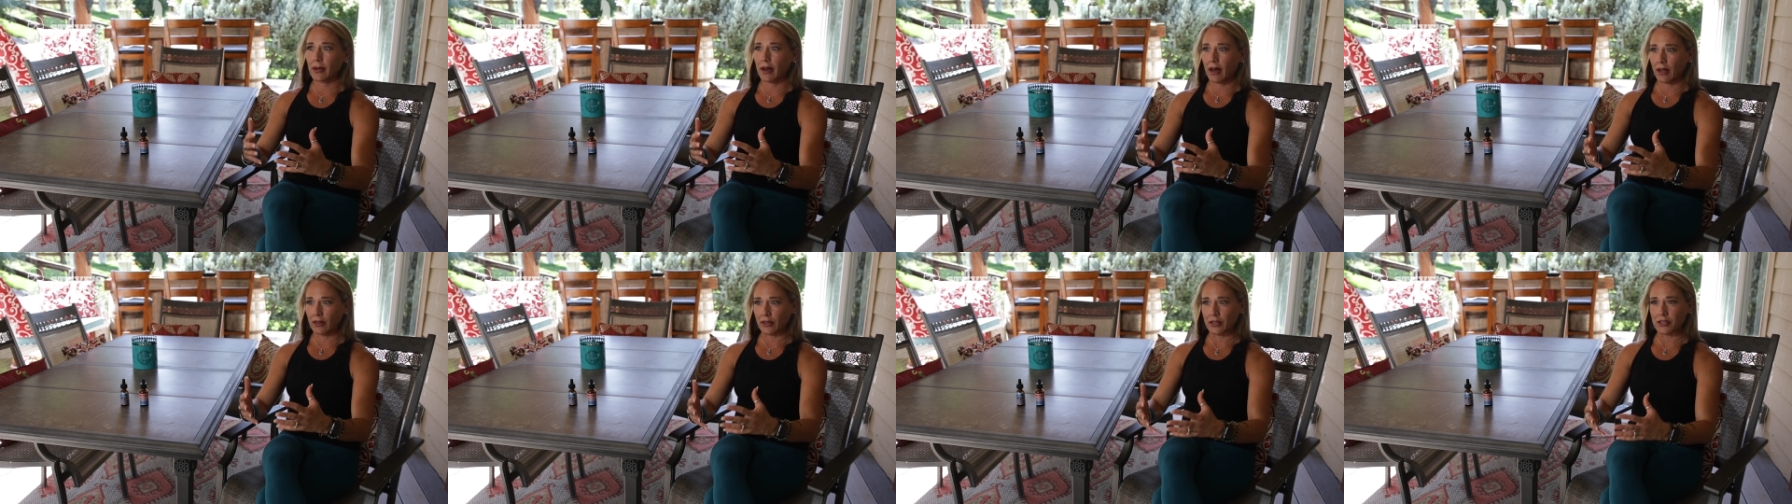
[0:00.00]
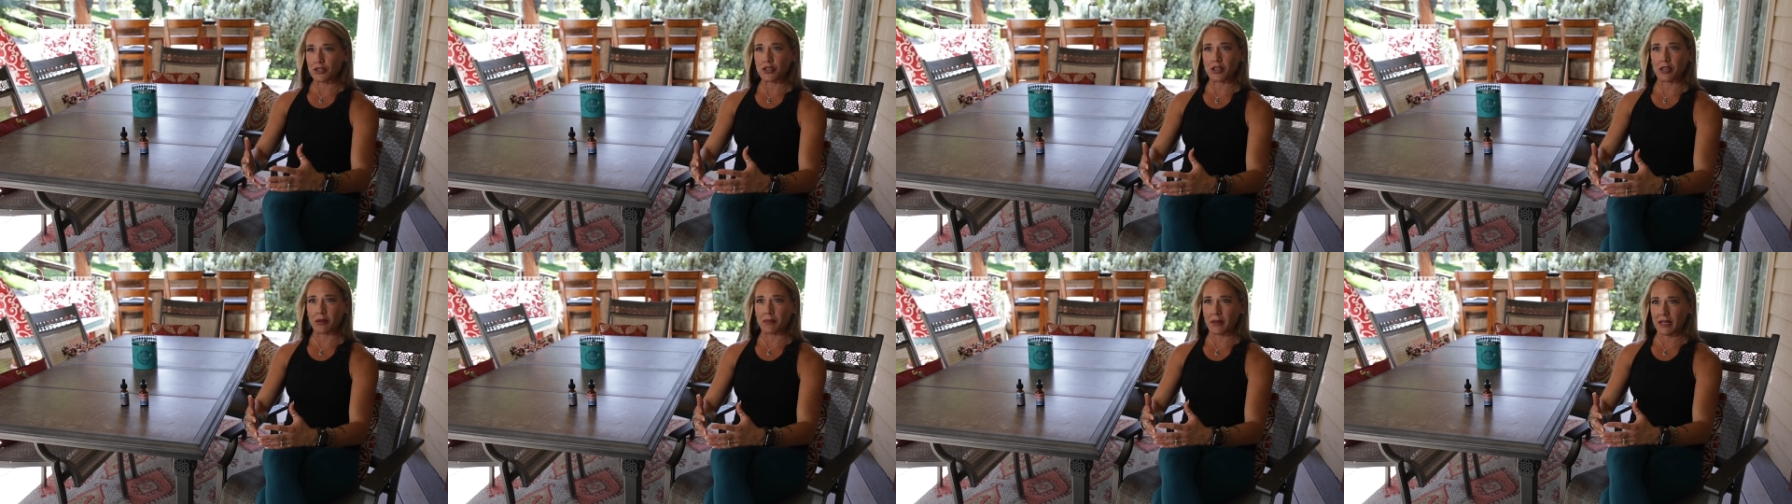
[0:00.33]
a
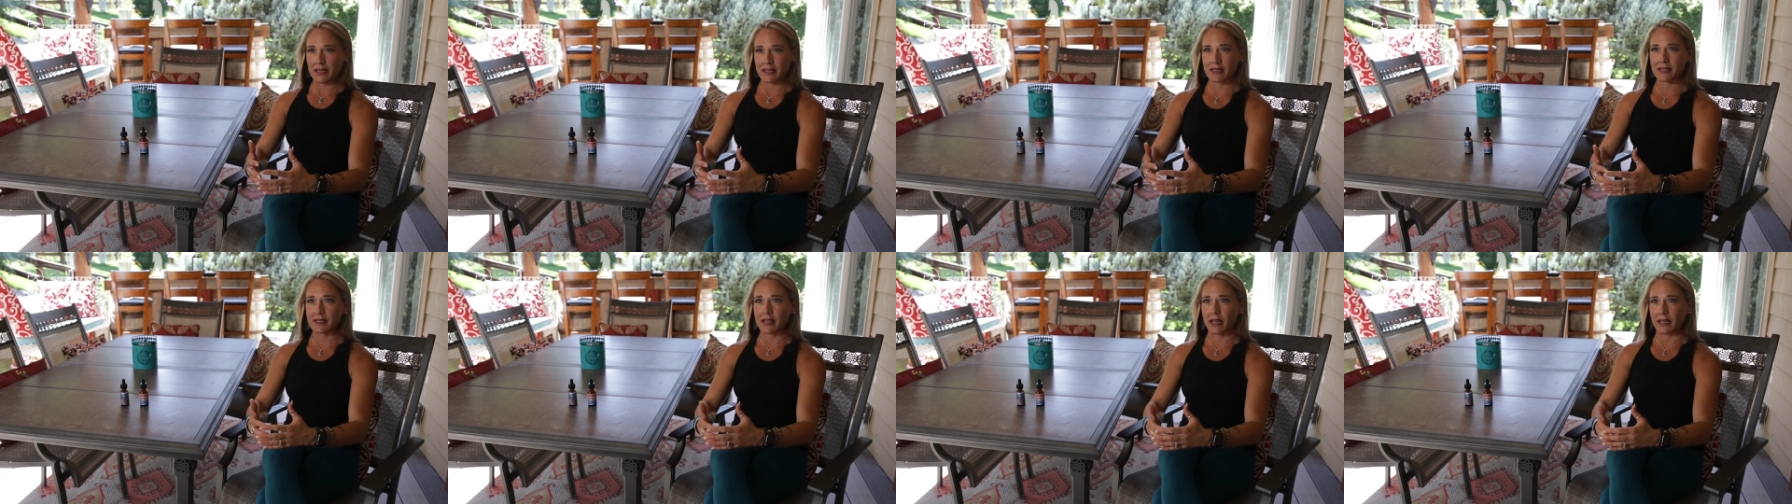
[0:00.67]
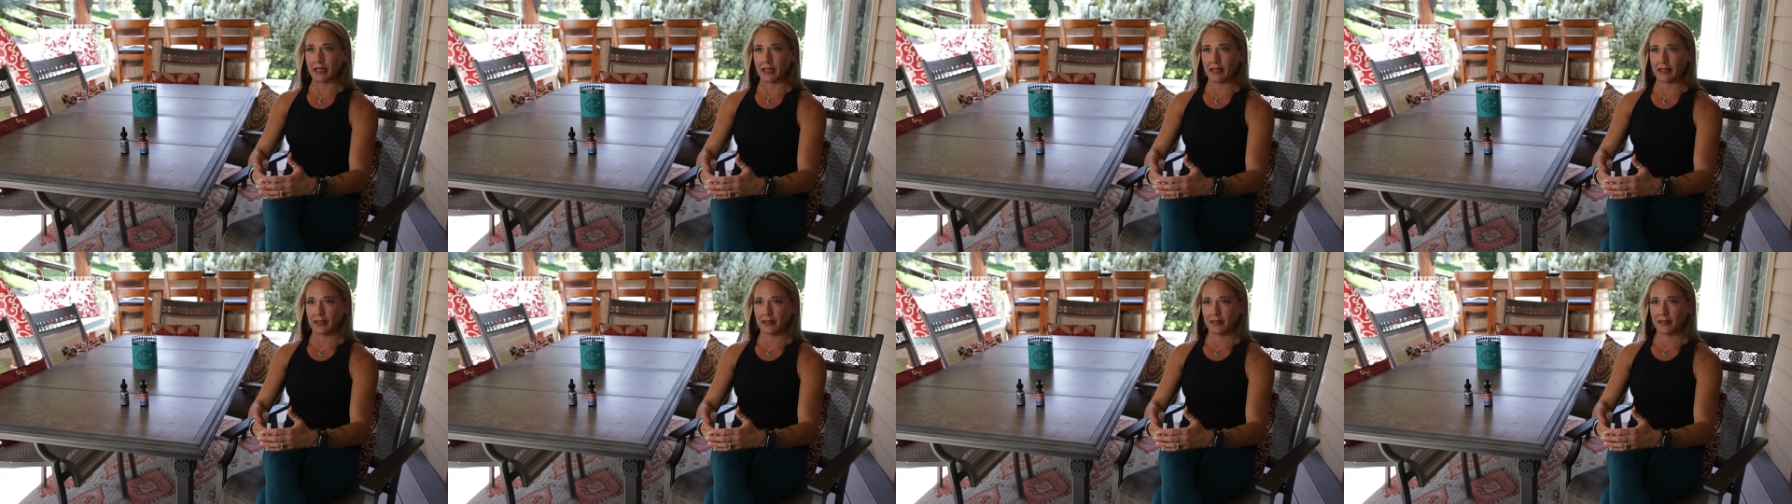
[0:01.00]
legitimate
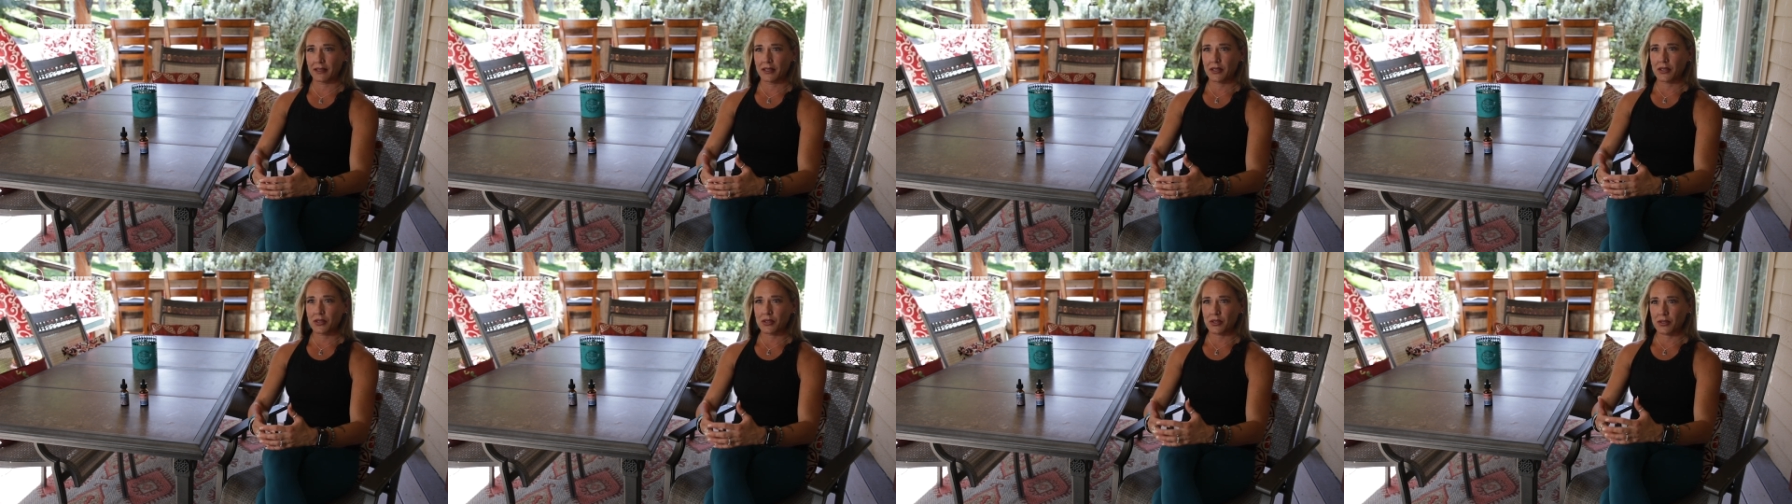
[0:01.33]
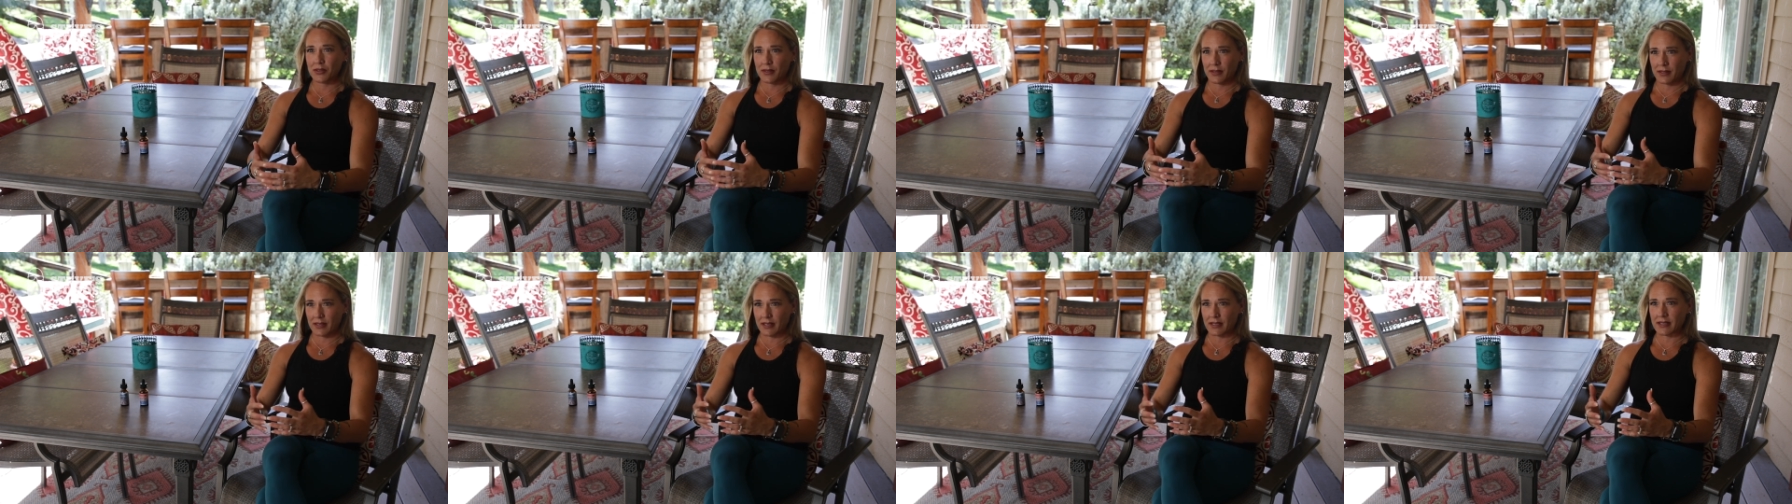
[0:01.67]
study
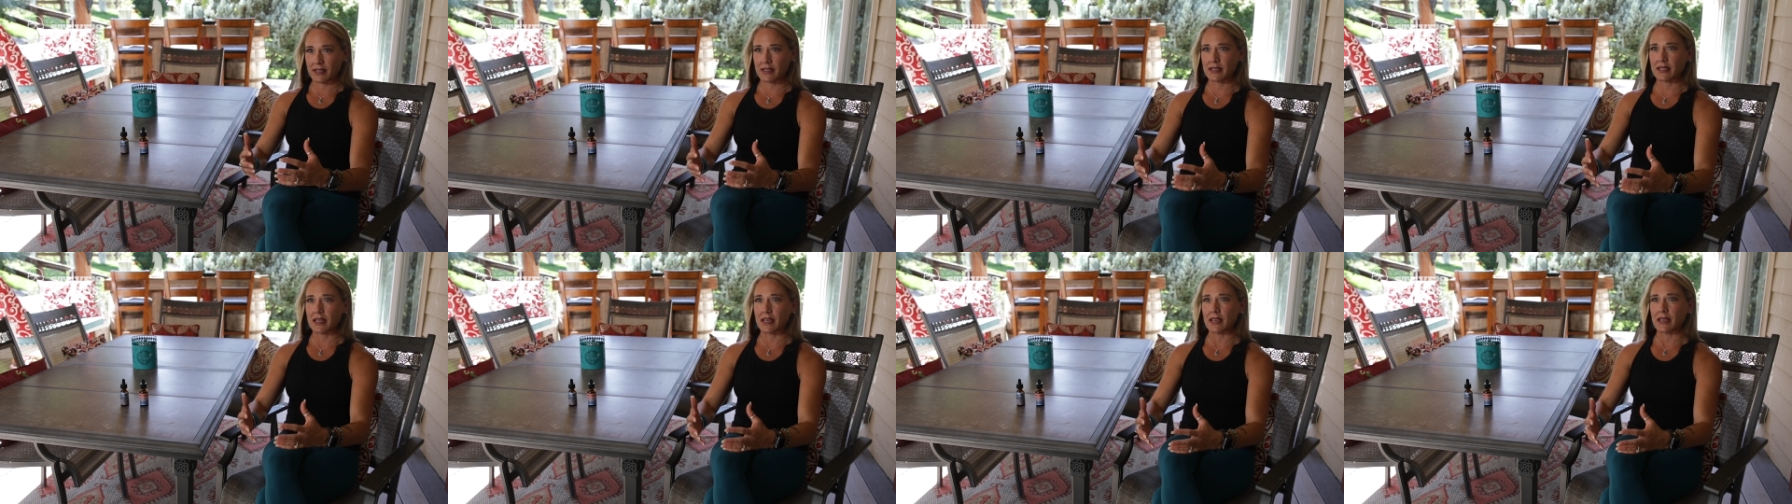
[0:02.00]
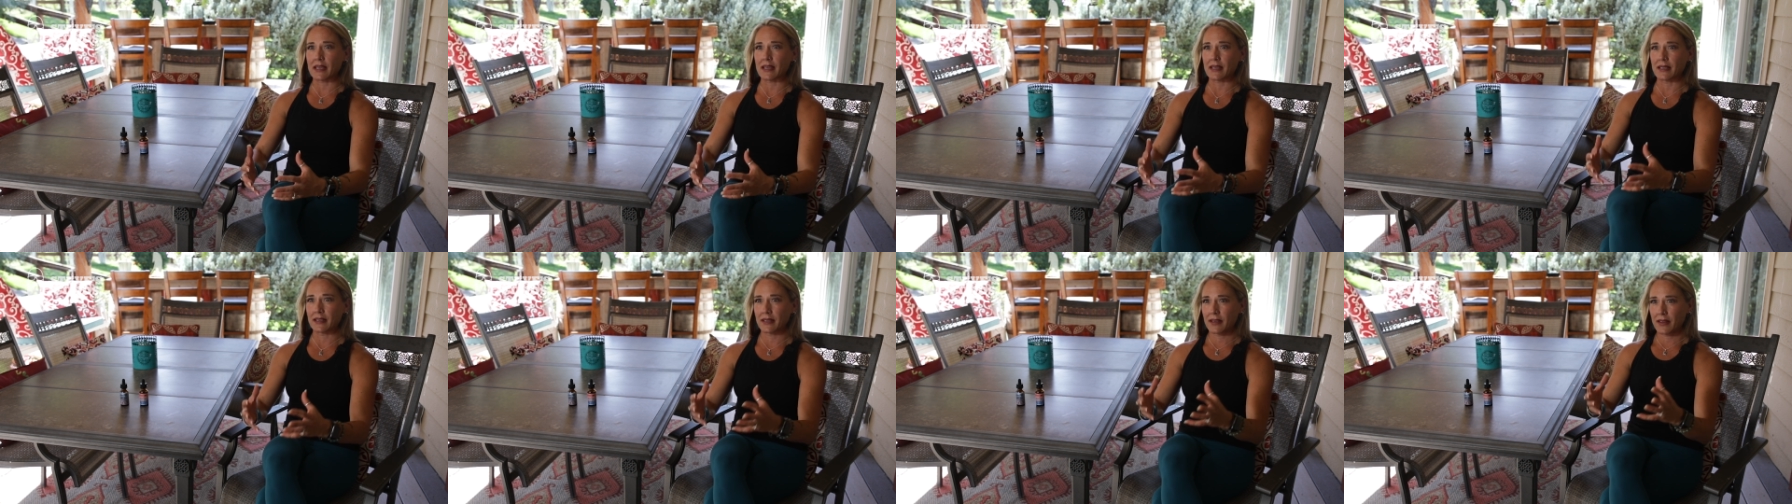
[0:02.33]
to
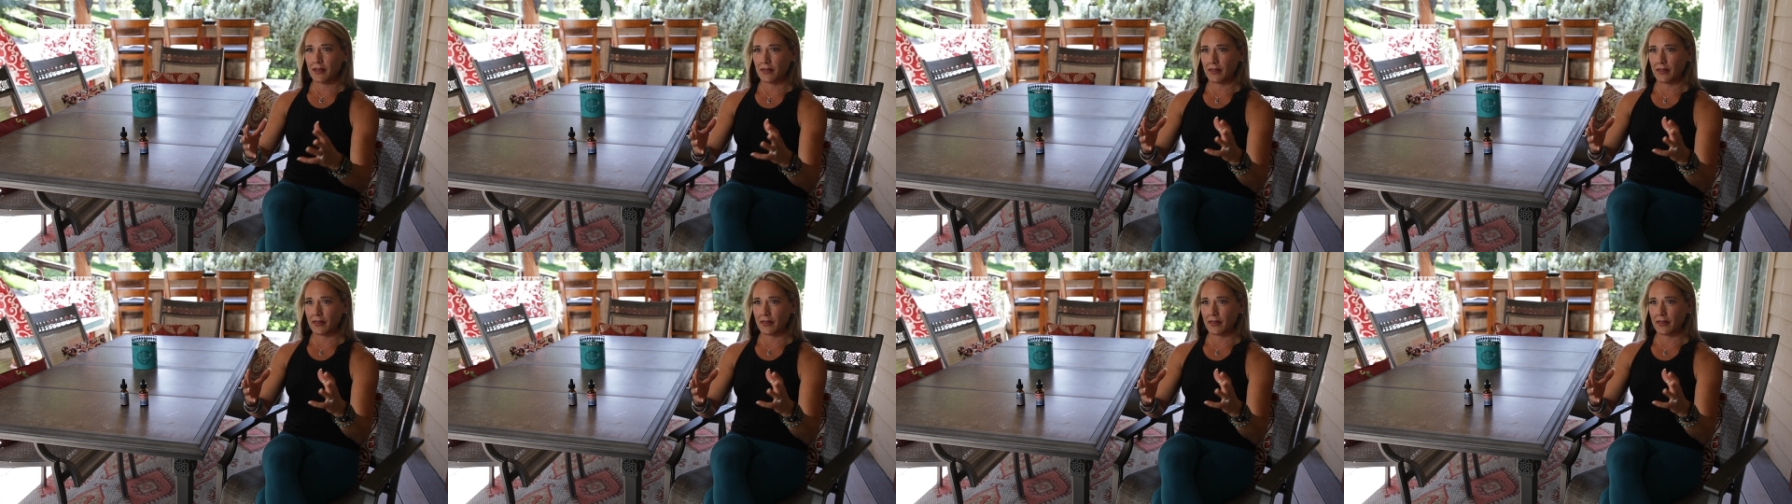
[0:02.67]
see